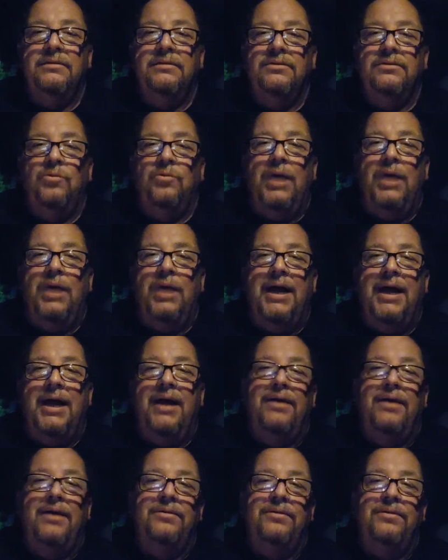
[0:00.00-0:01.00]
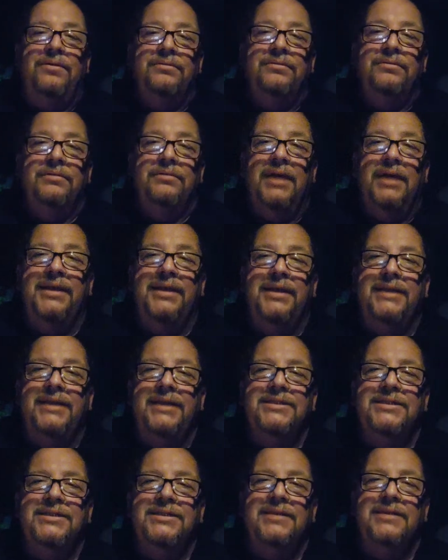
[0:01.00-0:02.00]
Wow. I think
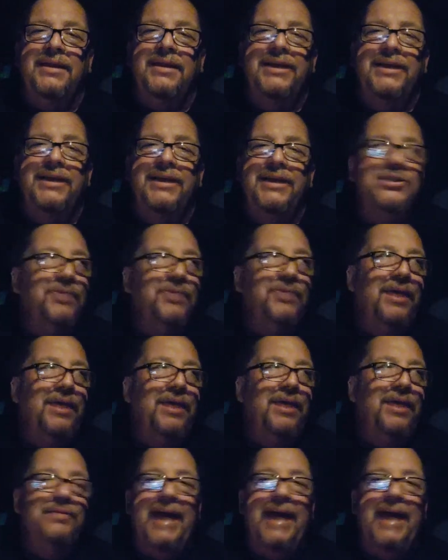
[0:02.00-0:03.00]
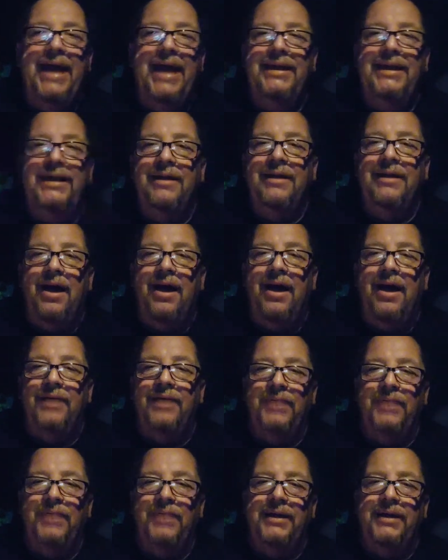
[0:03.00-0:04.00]
it's around 89
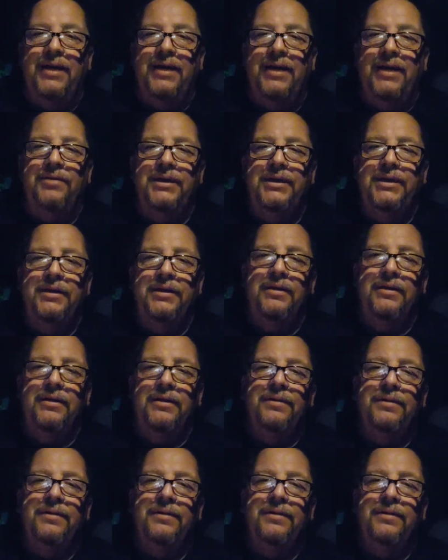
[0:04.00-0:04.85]
right now here.